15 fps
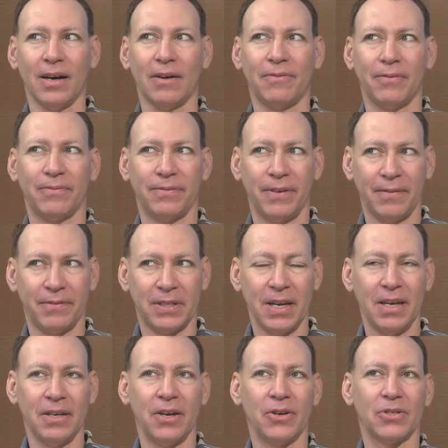
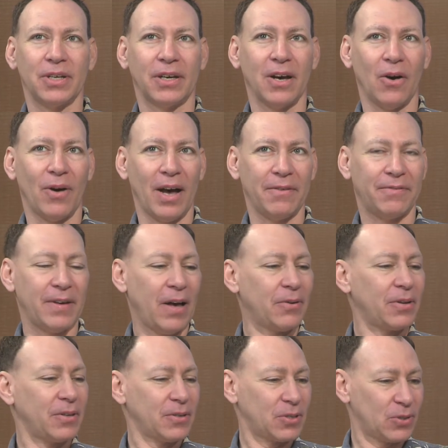15 years ago, I
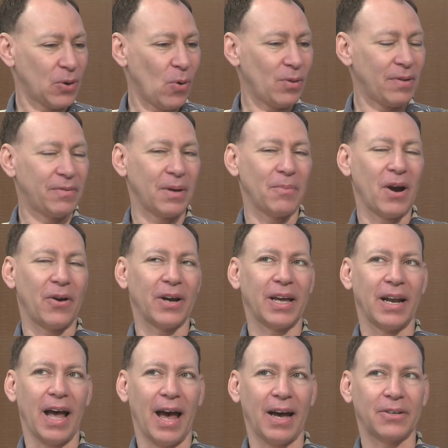founded The Soul of the
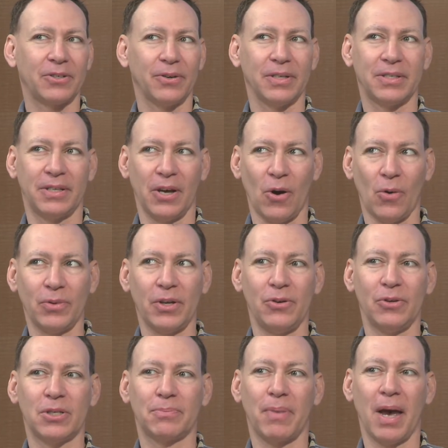American Actor. It's the only
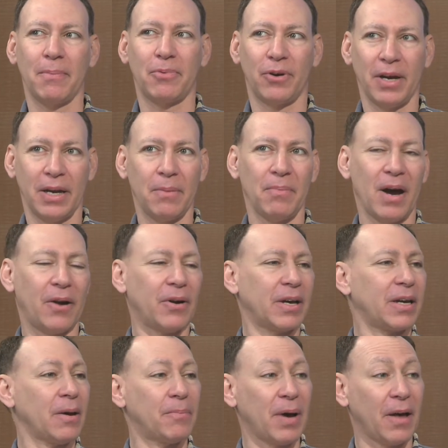newspaper in
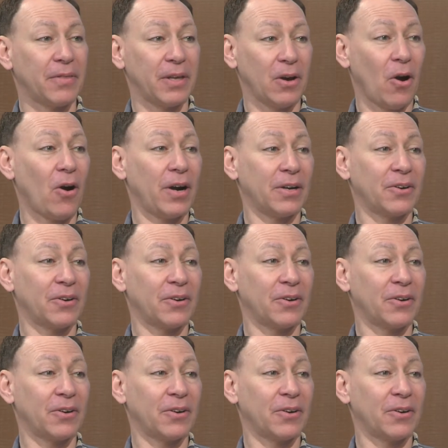America about the art and